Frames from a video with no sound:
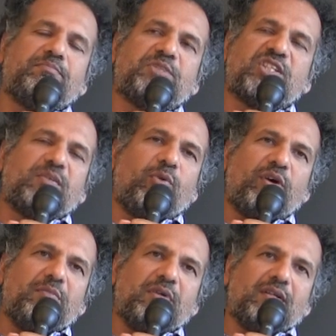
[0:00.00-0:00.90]

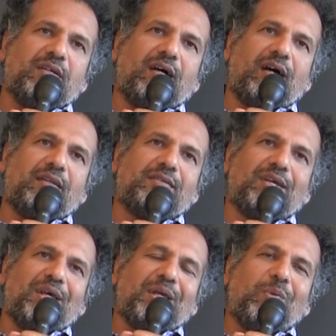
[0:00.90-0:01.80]
disappointment and
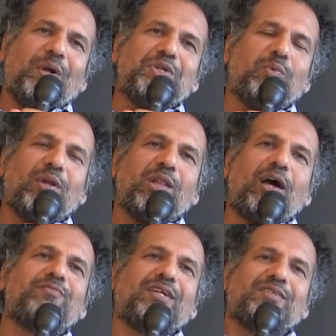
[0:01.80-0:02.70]
when you when
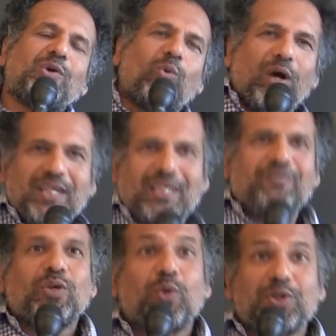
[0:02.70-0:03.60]
life doesn't quite
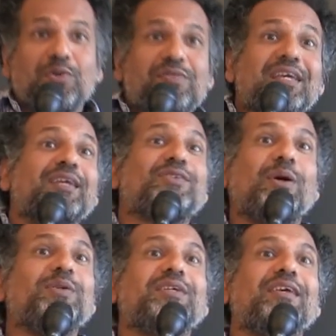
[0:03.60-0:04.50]
give you what you think it's
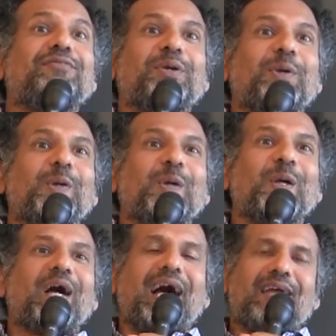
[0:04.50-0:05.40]
going to give you.
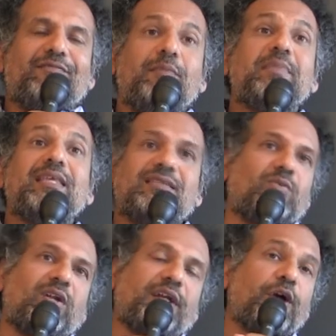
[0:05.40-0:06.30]
And for me, that's
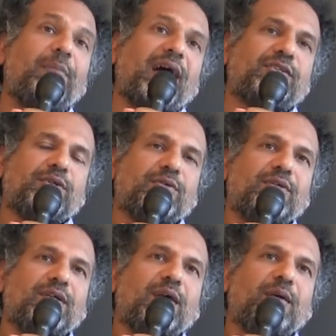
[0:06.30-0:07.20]
the one I go back to
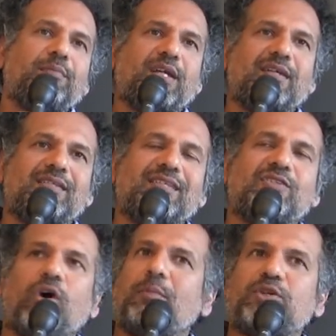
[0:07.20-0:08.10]
because
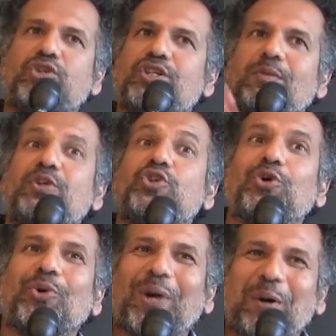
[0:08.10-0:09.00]
it's not a mature, it's a
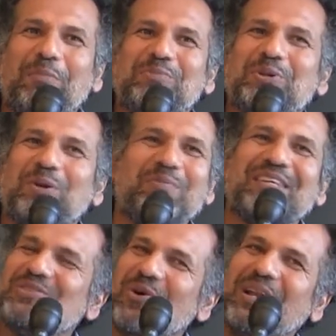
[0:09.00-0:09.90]
mature album. Do you know what I
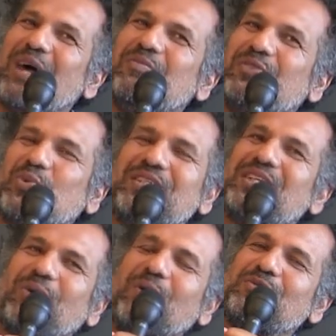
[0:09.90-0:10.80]
mean? It's not an album for
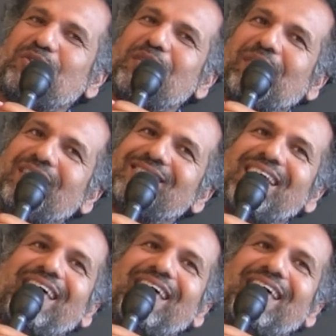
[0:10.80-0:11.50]
20 year old dreamers.